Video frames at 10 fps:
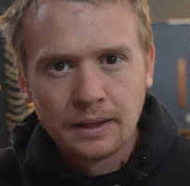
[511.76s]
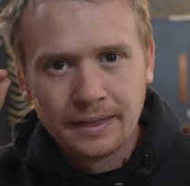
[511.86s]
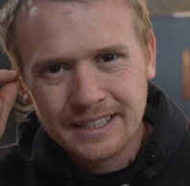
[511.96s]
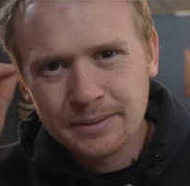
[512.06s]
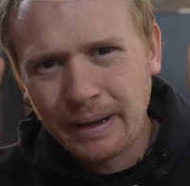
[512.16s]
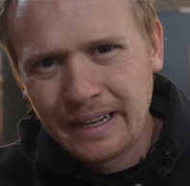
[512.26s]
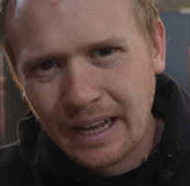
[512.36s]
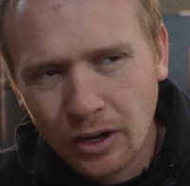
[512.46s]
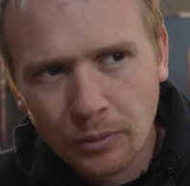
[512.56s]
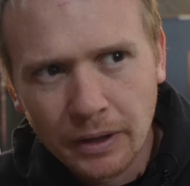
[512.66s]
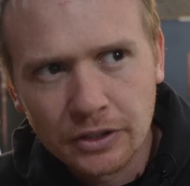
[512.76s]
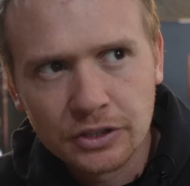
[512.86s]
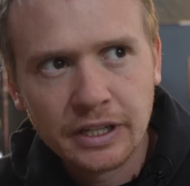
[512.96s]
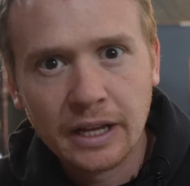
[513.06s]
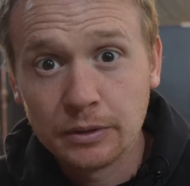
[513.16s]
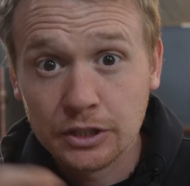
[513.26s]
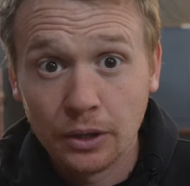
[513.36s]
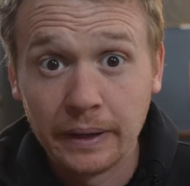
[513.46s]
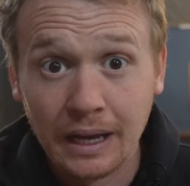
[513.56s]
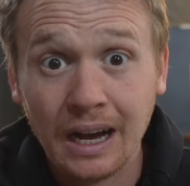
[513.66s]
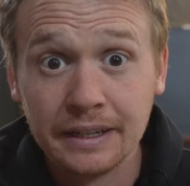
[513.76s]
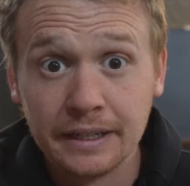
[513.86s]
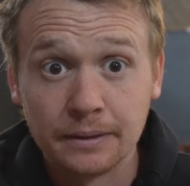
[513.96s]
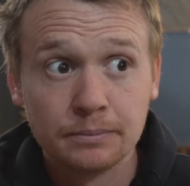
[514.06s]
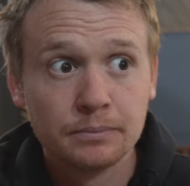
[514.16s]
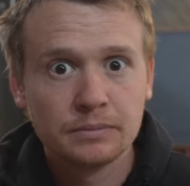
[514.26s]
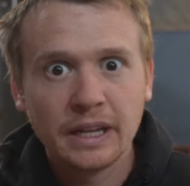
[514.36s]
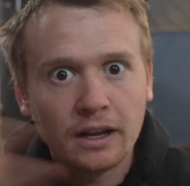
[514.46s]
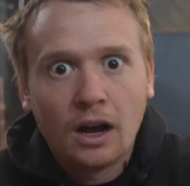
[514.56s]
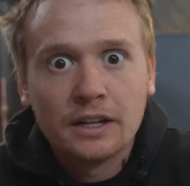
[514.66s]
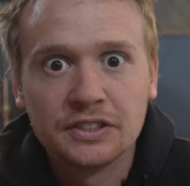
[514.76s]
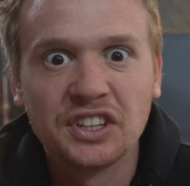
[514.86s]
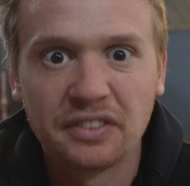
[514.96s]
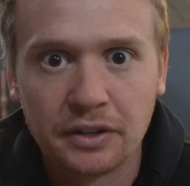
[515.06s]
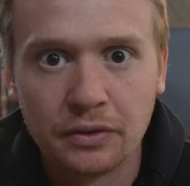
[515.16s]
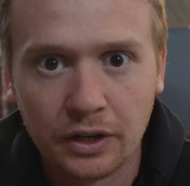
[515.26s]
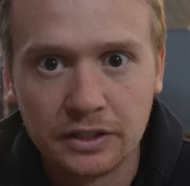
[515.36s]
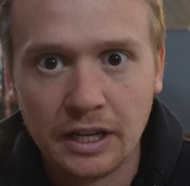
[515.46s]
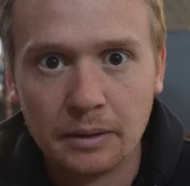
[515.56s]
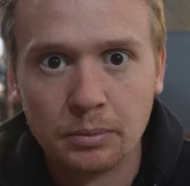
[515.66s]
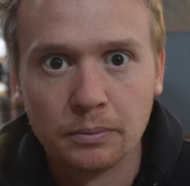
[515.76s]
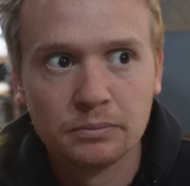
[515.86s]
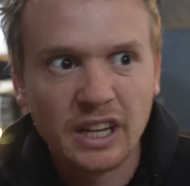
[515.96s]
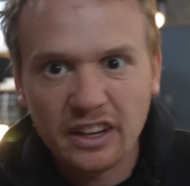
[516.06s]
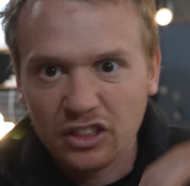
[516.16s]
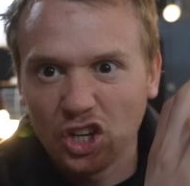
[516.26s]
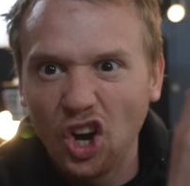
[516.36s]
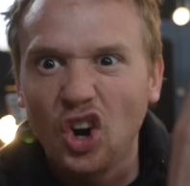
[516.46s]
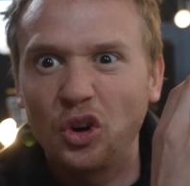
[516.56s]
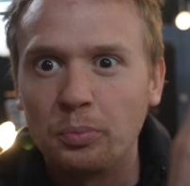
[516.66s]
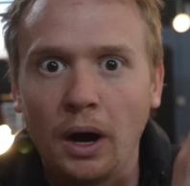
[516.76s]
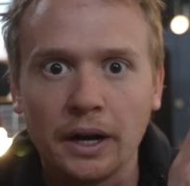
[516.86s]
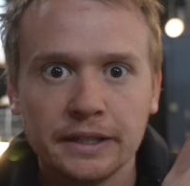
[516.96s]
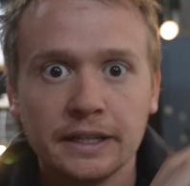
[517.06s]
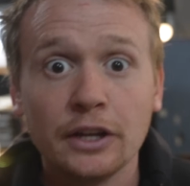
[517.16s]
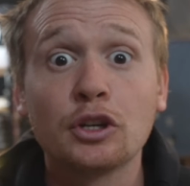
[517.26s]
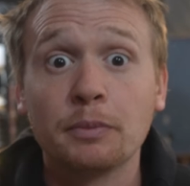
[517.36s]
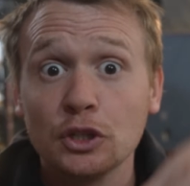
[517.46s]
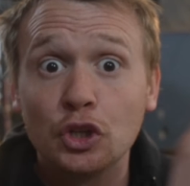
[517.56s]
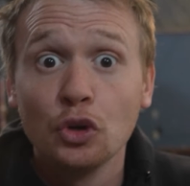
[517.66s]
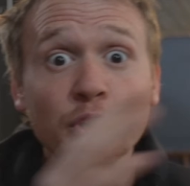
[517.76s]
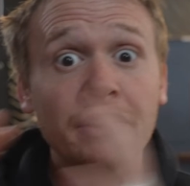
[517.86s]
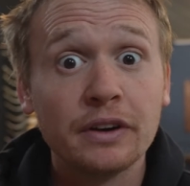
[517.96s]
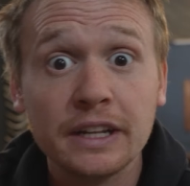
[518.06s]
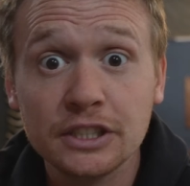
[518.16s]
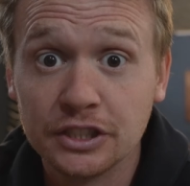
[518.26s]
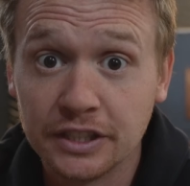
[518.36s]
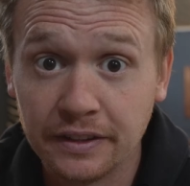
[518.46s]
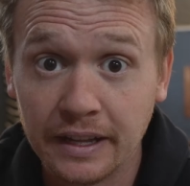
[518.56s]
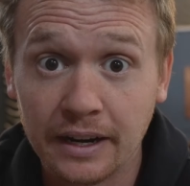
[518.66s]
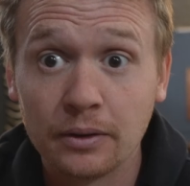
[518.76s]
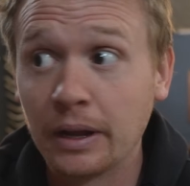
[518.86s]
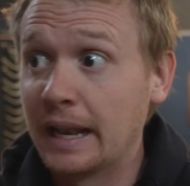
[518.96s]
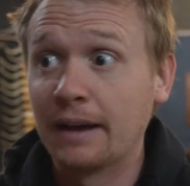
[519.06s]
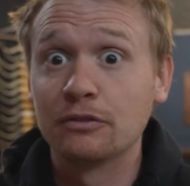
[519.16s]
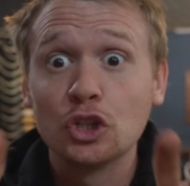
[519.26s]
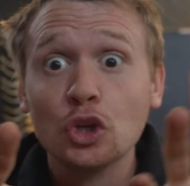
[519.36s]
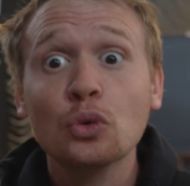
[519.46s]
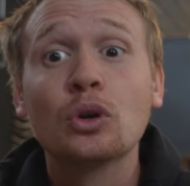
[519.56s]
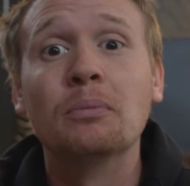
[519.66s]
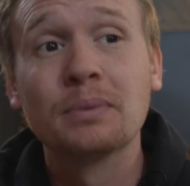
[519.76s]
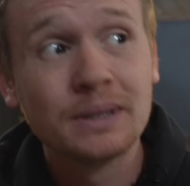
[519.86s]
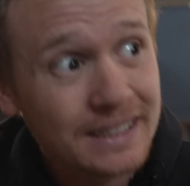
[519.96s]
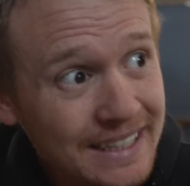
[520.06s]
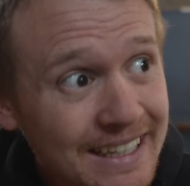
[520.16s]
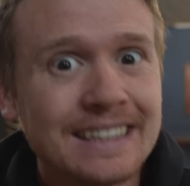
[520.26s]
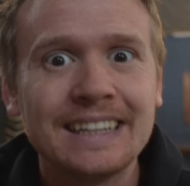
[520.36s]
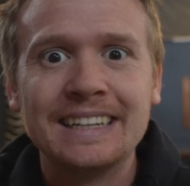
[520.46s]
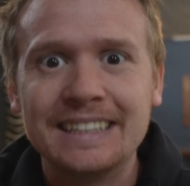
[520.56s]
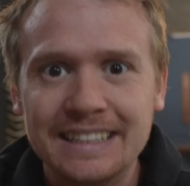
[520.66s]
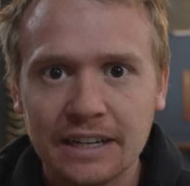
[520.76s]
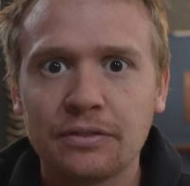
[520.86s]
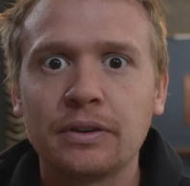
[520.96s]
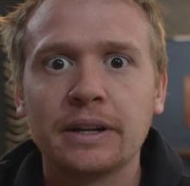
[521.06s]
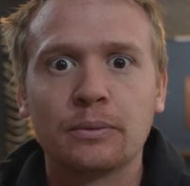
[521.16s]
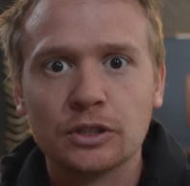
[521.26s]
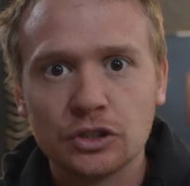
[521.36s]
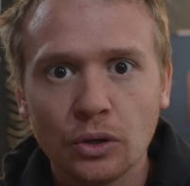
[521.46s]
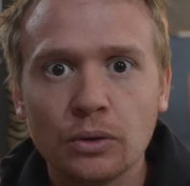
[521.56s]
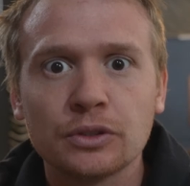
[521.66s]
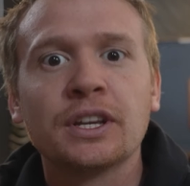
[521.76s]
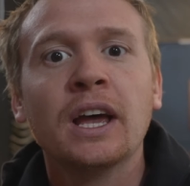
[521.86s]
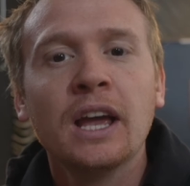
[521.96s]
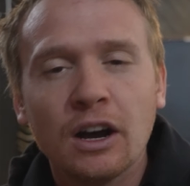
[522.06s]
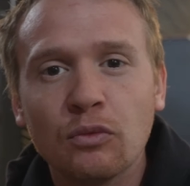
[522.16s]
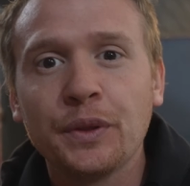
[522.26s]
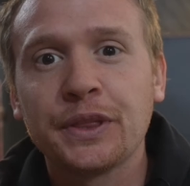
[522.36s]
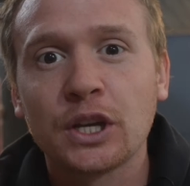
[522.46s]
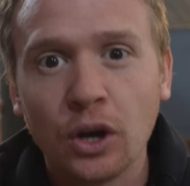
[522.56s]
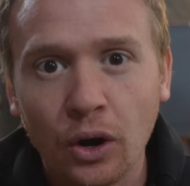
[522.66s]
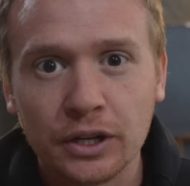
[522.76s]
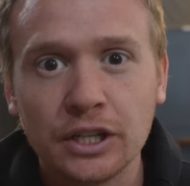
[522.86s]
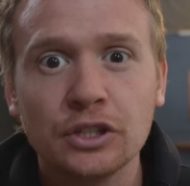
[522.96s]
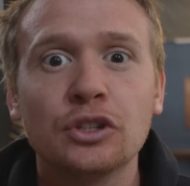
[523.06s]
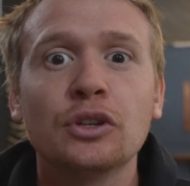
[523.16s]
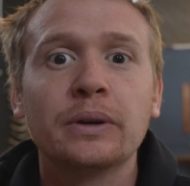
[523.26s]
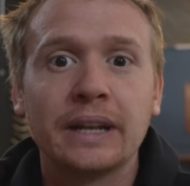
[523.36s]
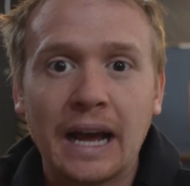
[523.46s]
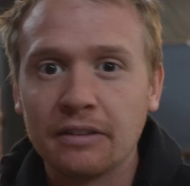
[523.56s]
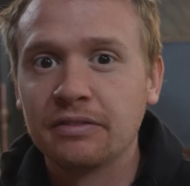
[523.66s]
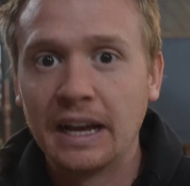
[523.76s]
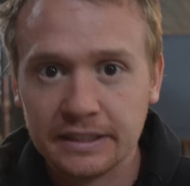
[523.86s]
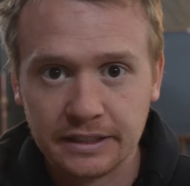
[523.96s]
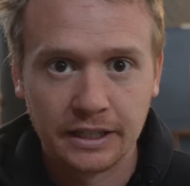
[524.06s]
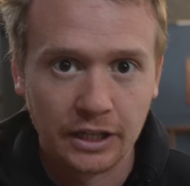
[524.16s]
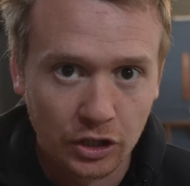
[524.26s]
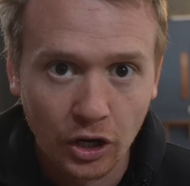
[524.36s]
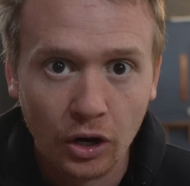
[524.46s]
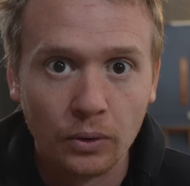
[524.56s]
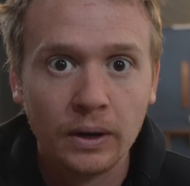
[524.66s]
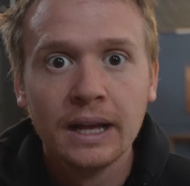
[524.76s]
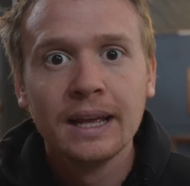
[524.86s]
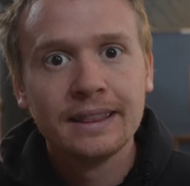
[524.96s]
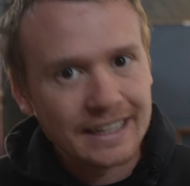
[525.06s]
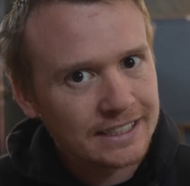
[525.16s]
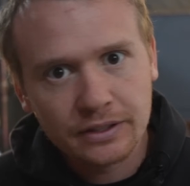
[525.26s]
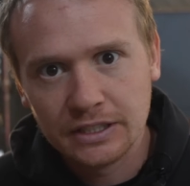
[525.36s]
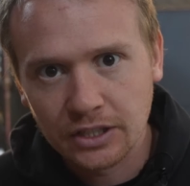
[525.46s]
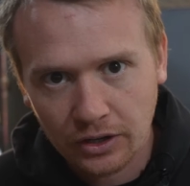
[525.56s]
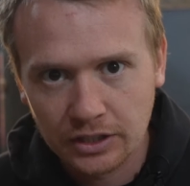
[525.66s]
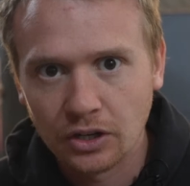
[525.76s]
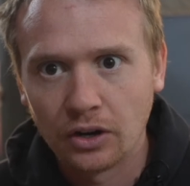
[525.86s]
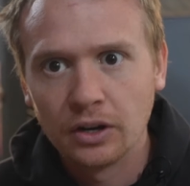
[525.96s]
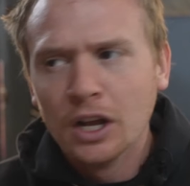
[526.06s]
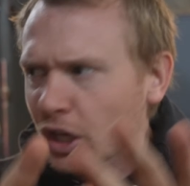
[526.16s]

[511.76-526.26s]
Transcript: This might help understand what's going on here. Take a Honda Civic, for example. Take the car body. Now you could put two different engines in there and have two completely different results of what the car can do and how fast it can go. That's how these targets are.